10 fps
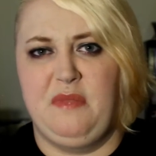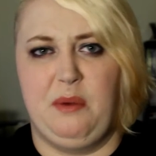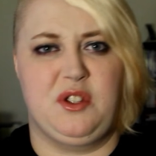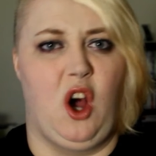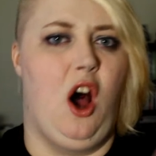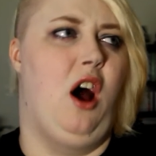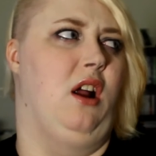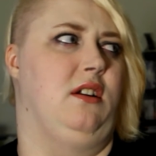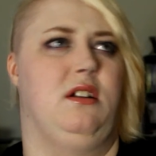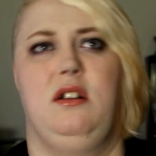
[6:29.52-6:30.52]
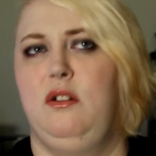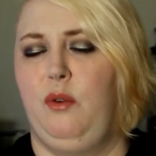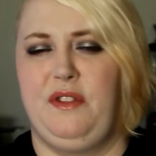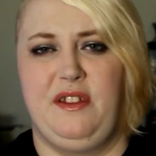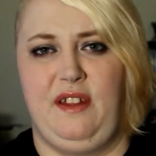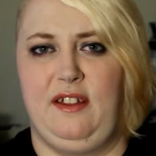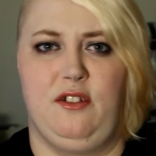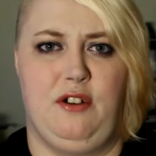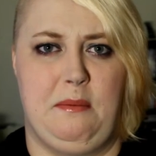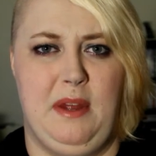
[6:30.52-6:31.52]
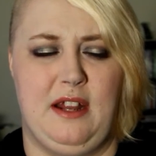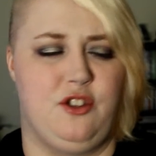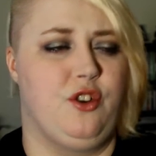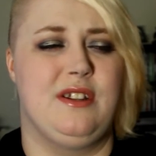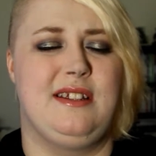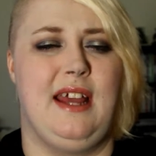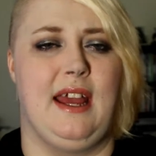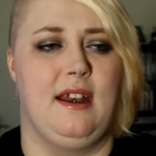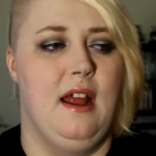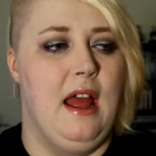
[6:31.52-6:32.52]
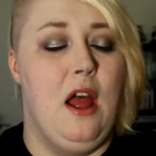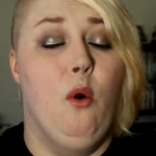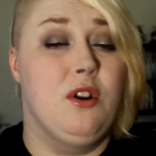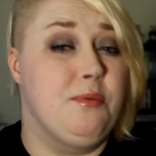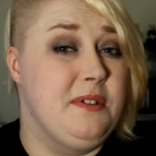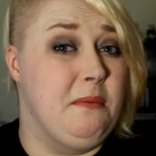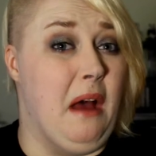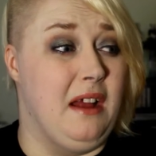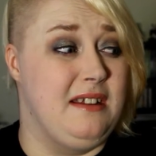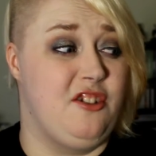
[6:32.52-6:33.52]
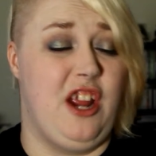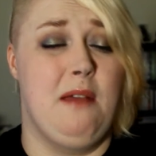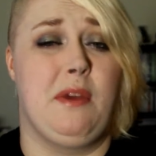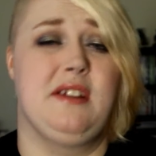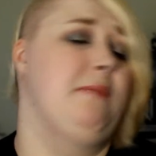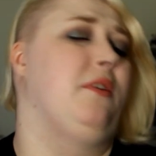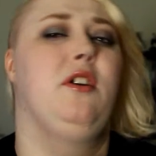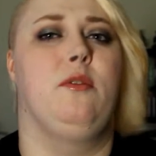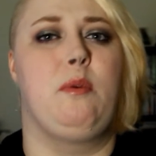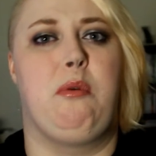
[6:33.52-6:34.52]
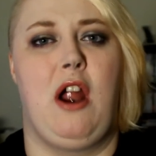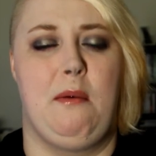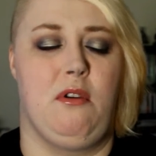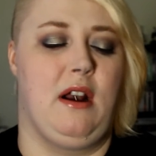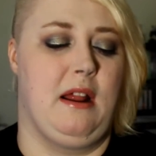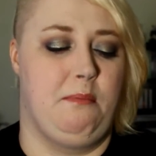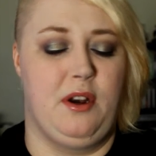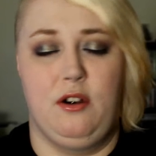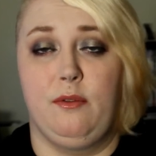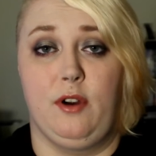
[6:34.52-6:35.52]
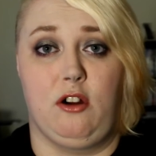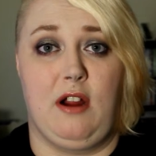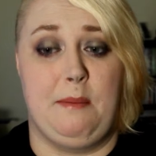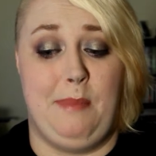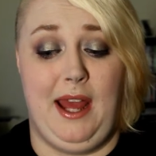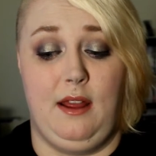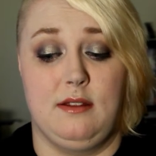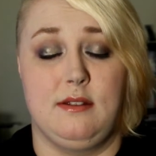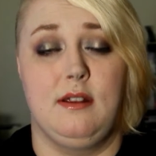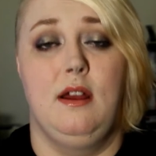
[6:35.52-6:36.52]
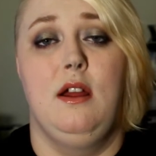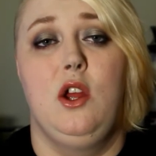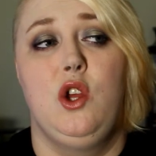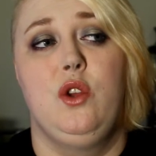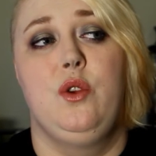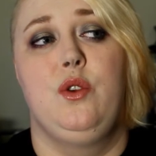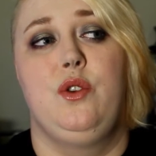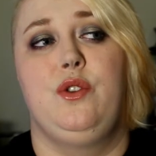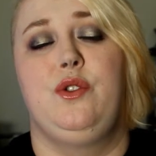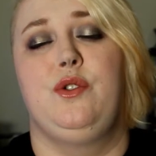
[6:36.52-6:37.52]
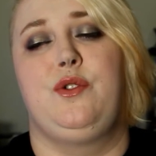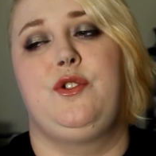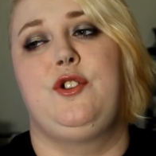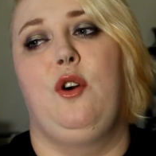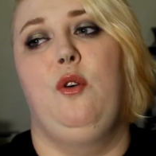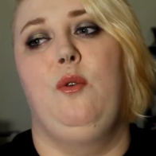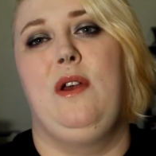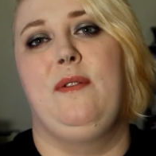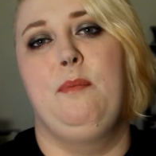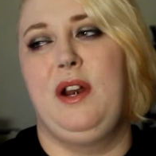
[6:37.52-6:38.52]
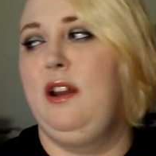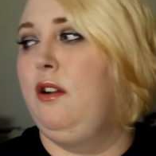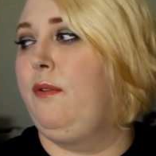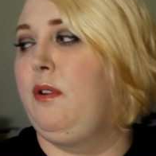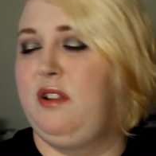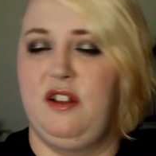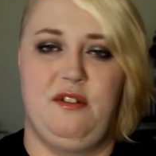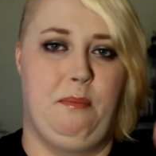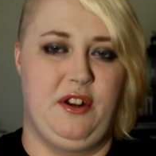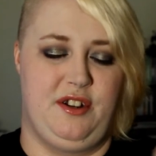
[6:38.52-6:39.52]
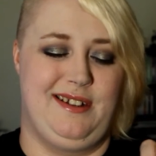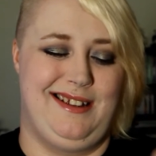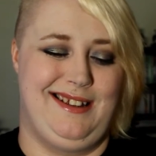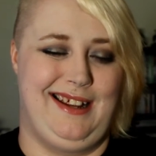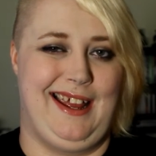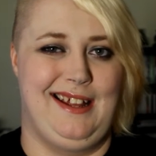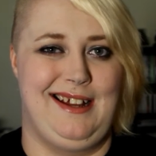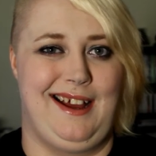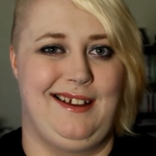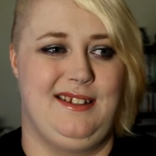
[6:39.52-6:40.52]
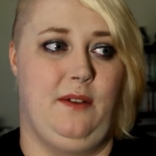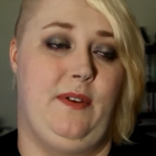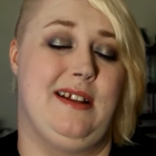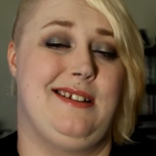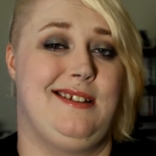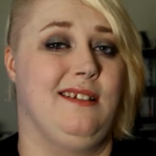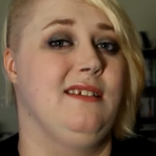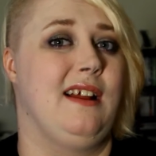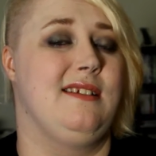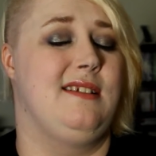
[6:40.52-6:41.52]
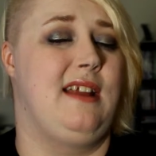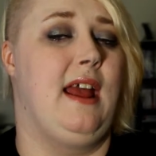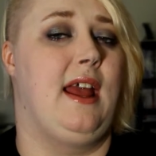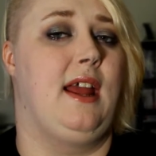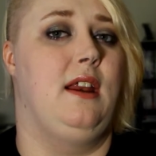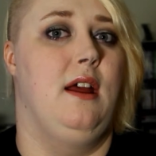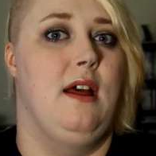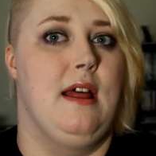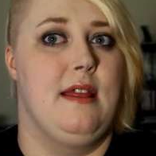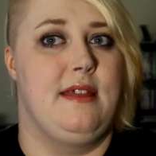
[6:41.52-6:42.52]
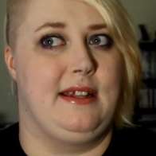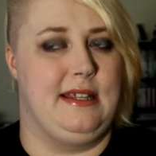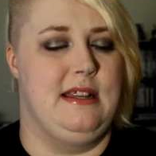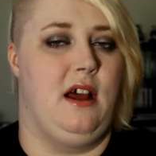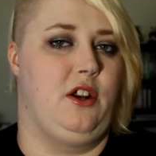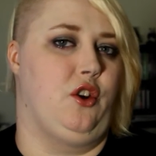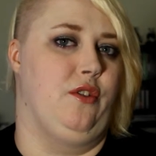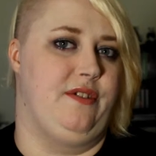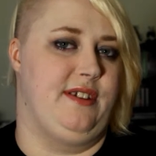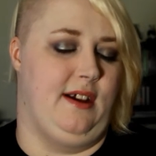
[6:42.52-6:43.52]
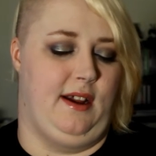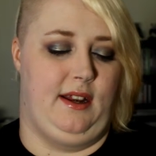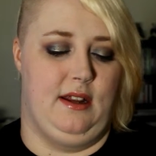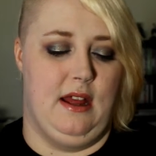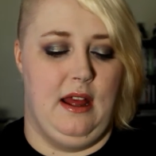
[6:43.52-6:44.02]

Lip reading: It was gone within like 30 minutes. You couldn't see it, which was a shame because I put it over primer and I put it over a cream base. So if I'm putting it over a bunch of sticky tacky stuff and it's still not staying, that's not a good sign.